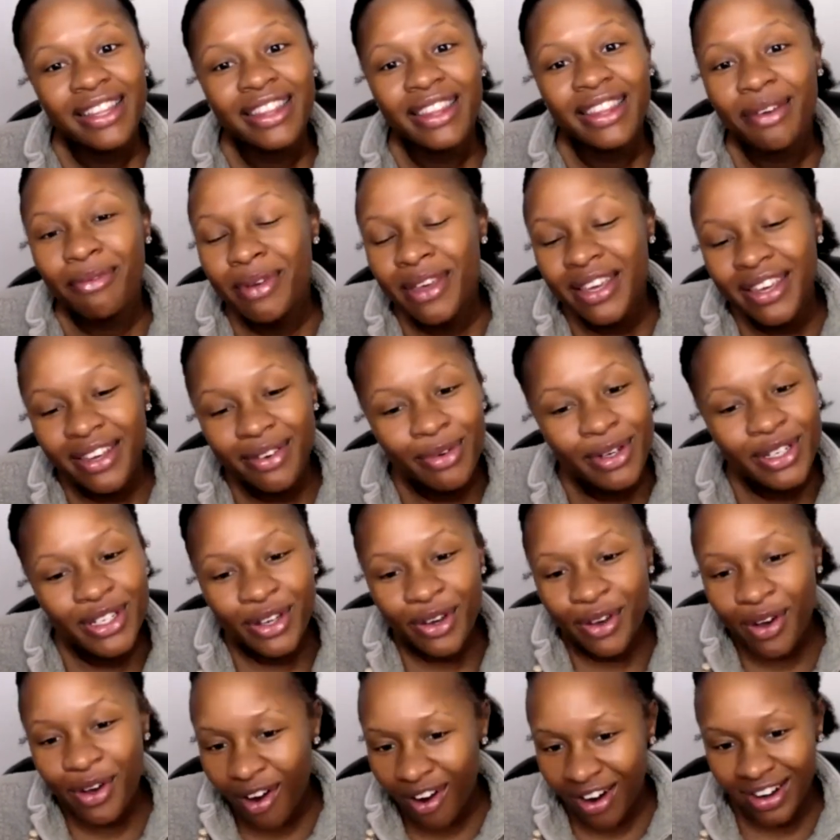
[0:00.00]
What's
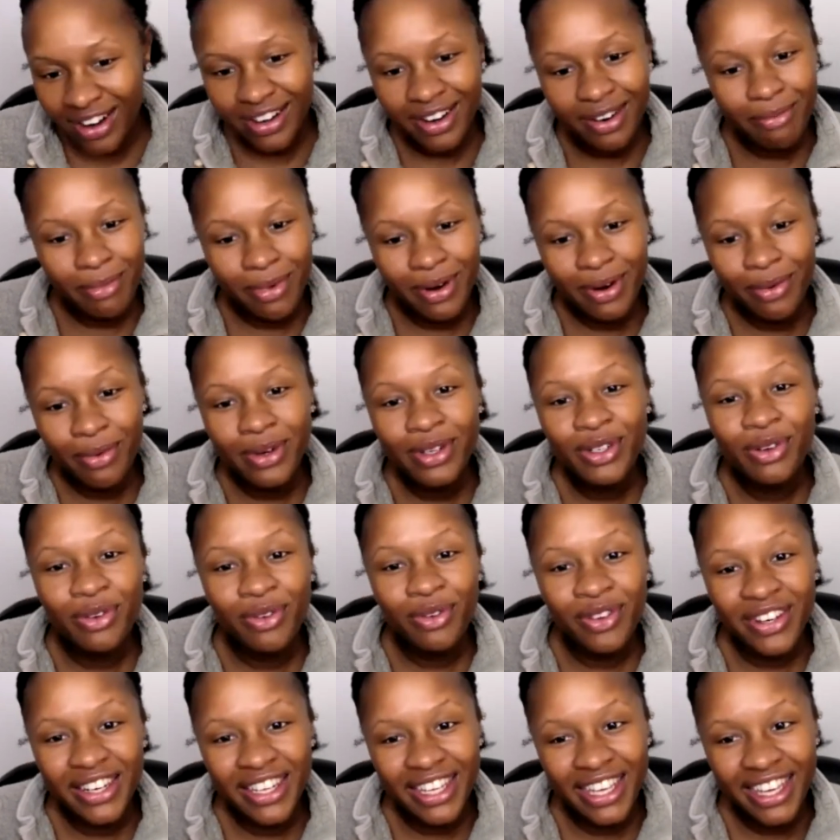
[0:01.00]
your card number? What
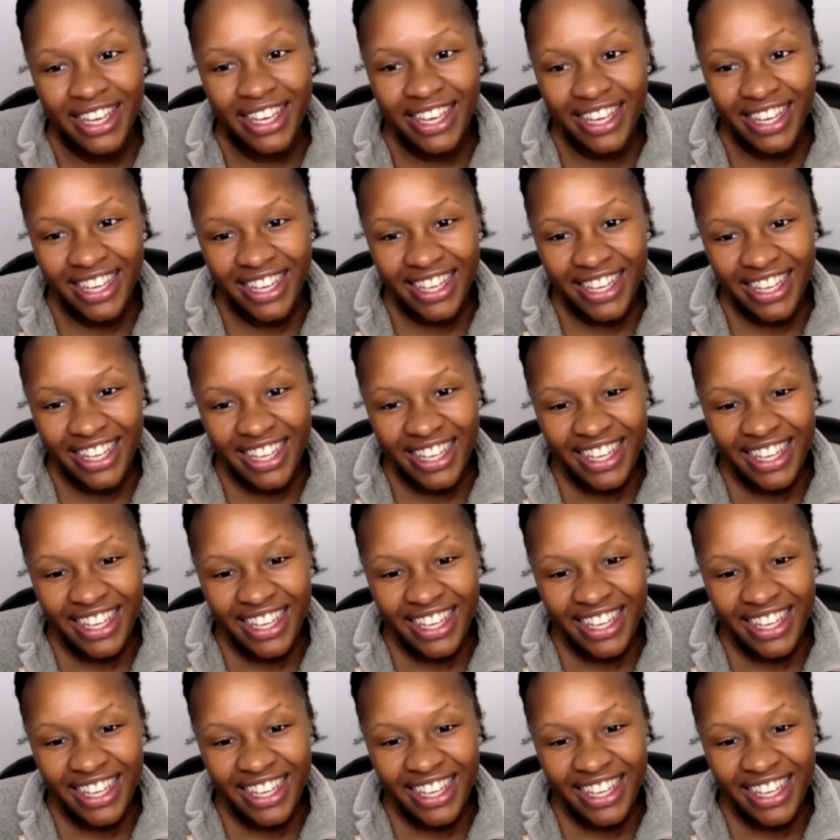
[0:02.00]
you gonna get?